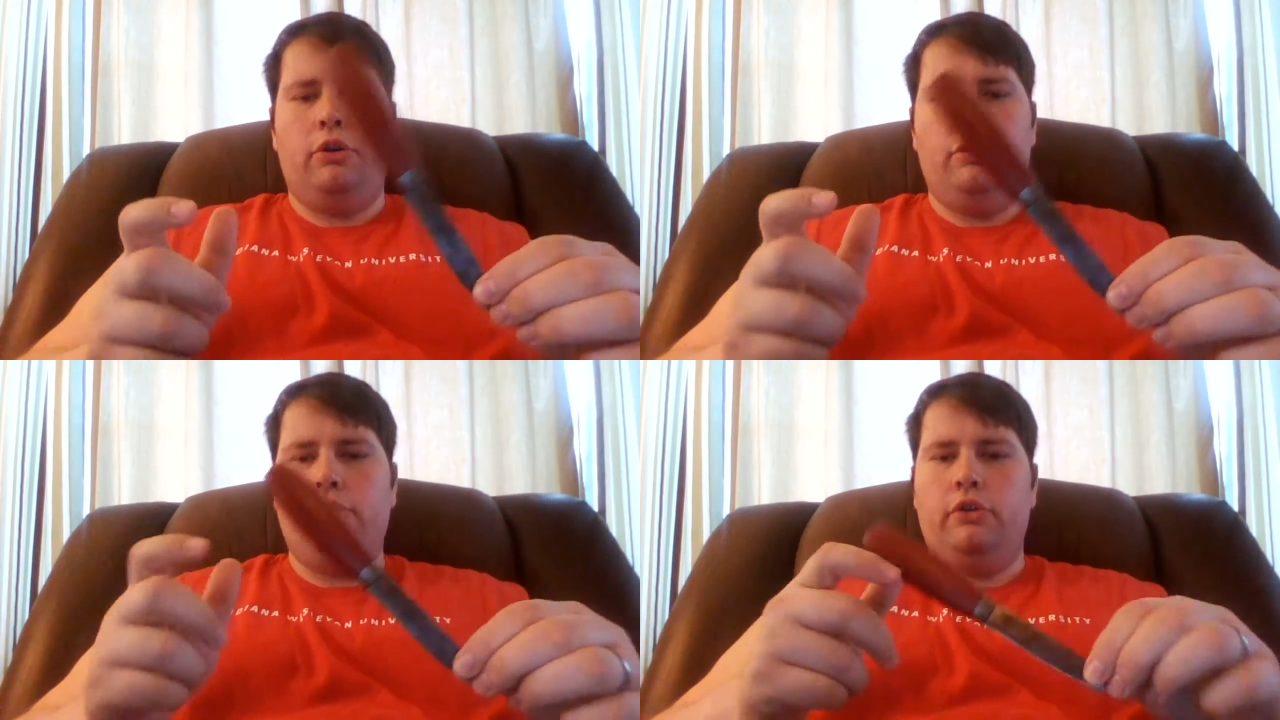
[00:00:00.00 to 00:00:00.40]

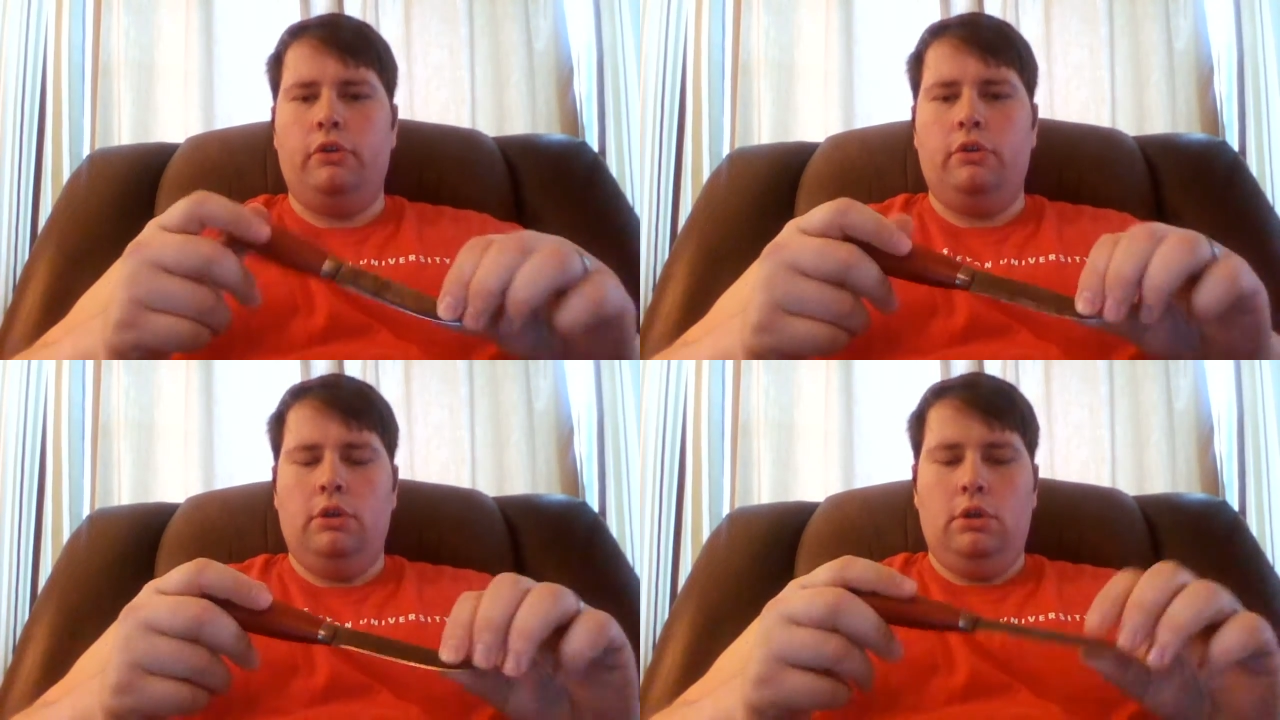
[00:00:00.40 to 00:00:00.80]
here's
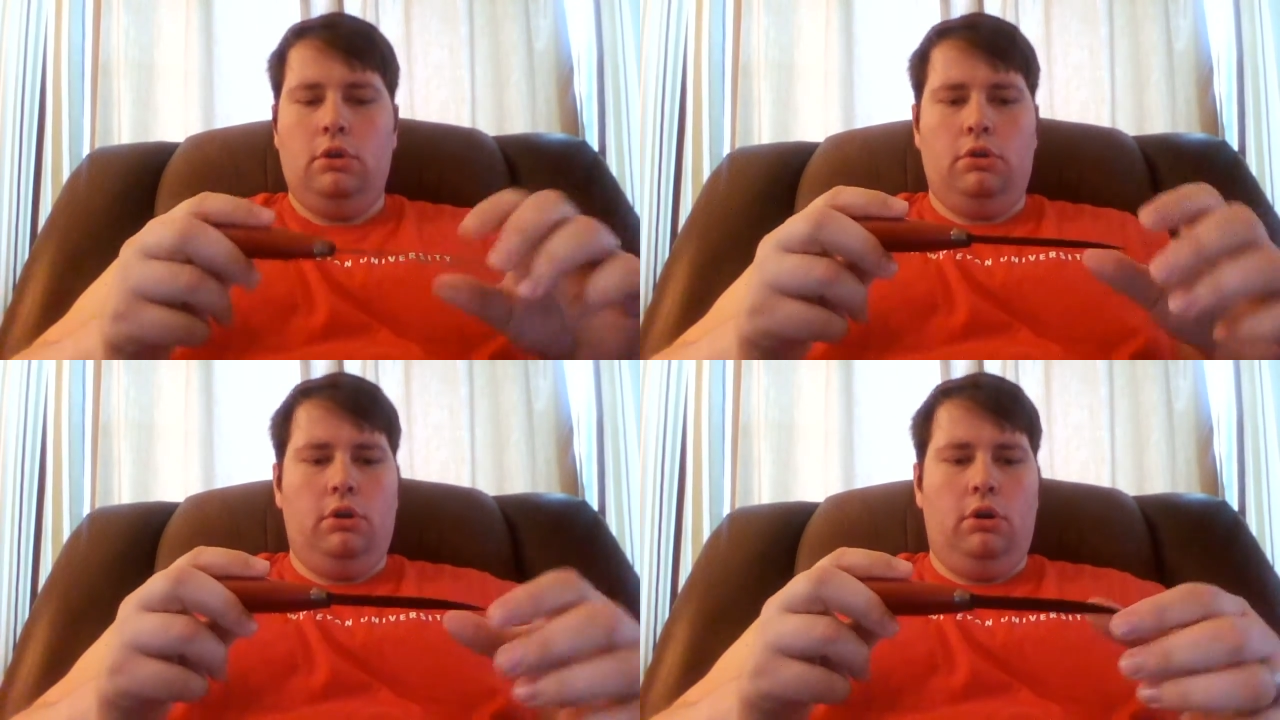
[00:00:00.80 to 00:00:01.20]
a,
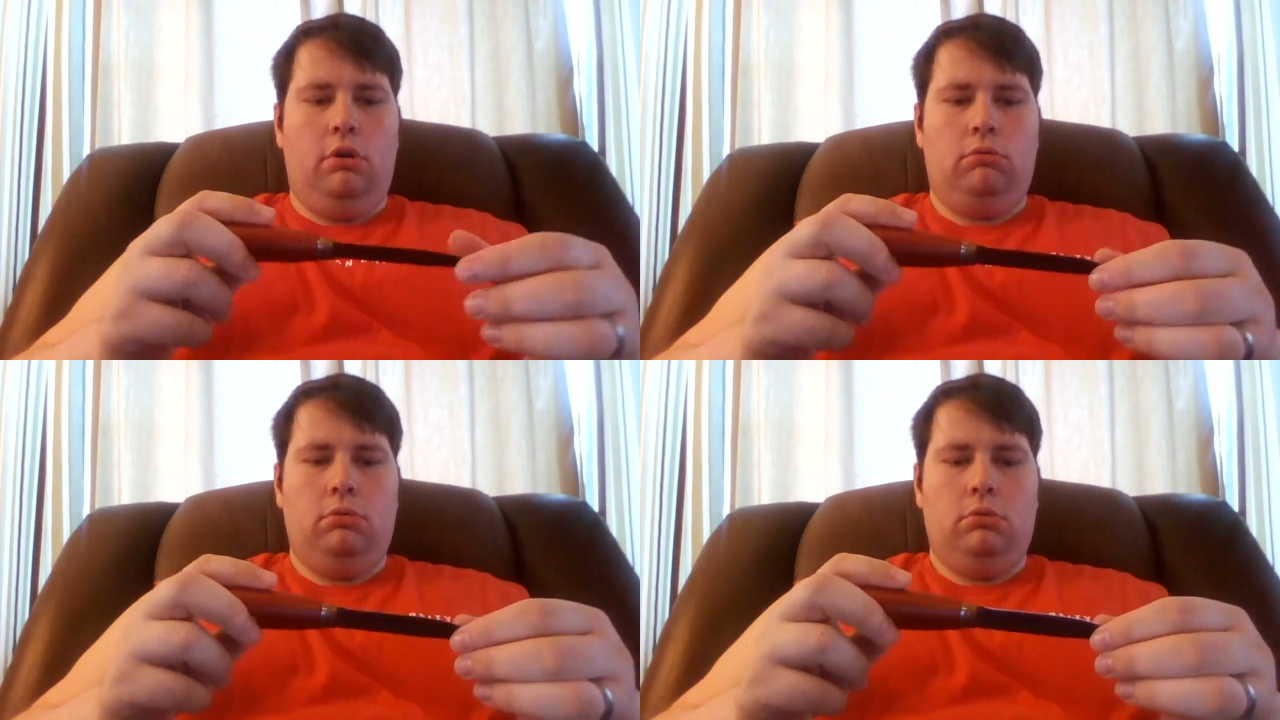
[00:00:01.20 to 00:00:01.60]
you
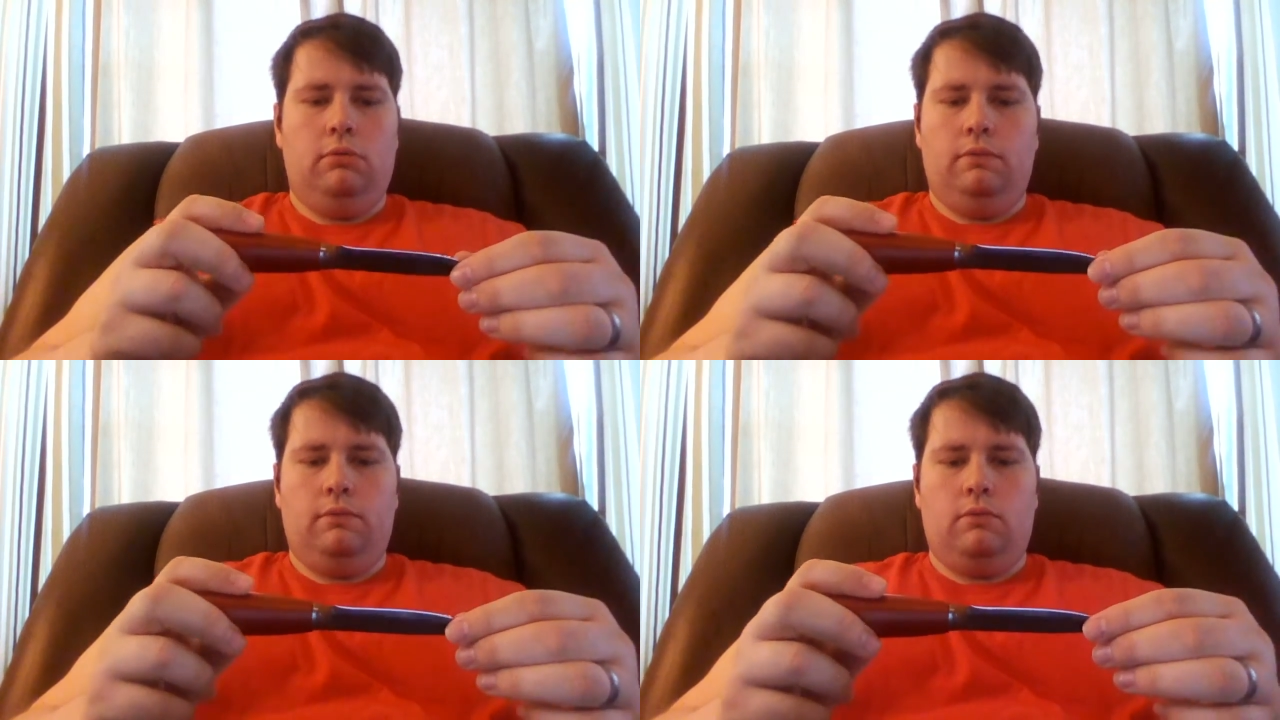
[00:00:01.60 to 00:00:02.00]
know.
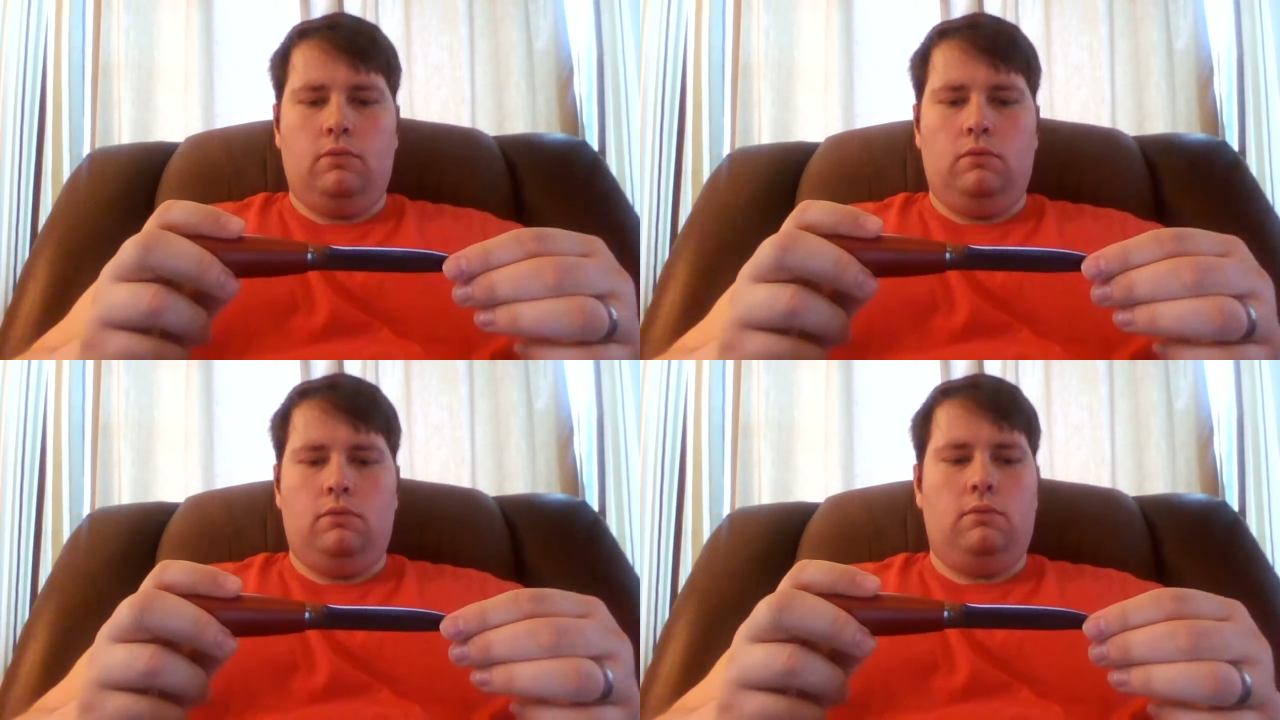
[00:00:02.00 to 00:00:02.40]

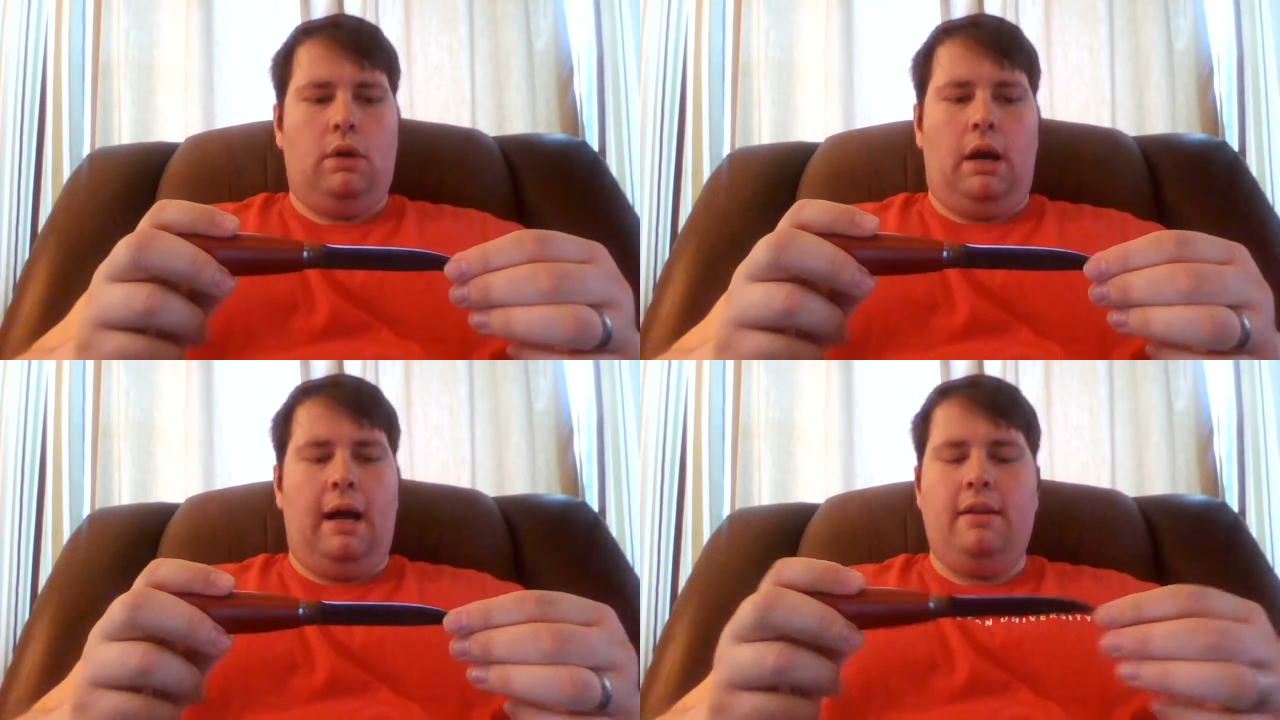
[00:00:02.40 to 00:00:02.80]

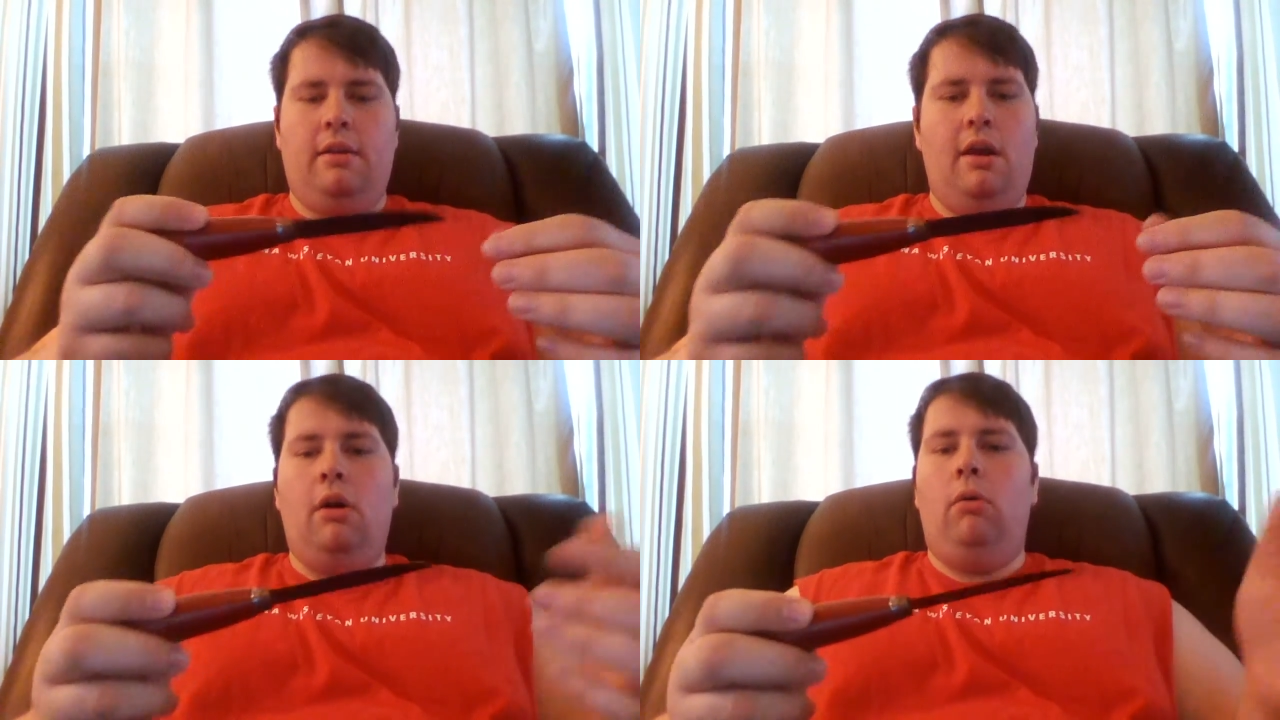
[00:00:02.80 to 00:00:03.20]

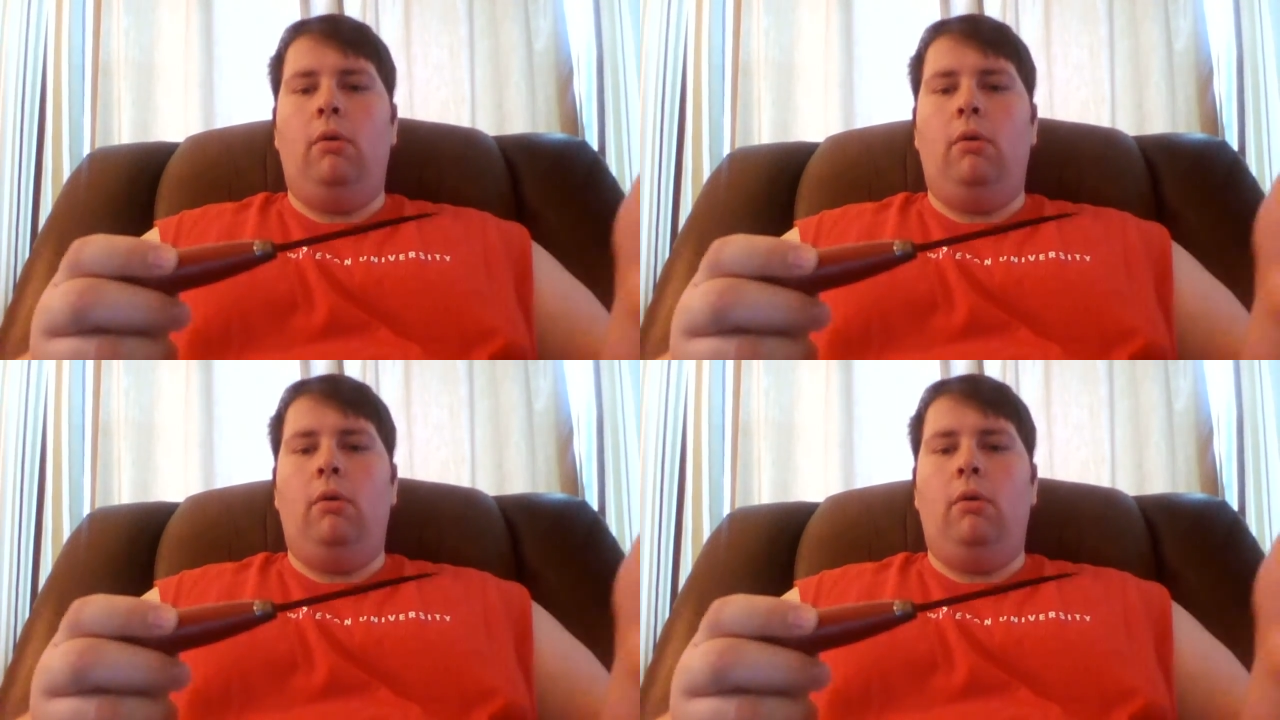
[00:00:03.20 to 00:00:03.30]
No,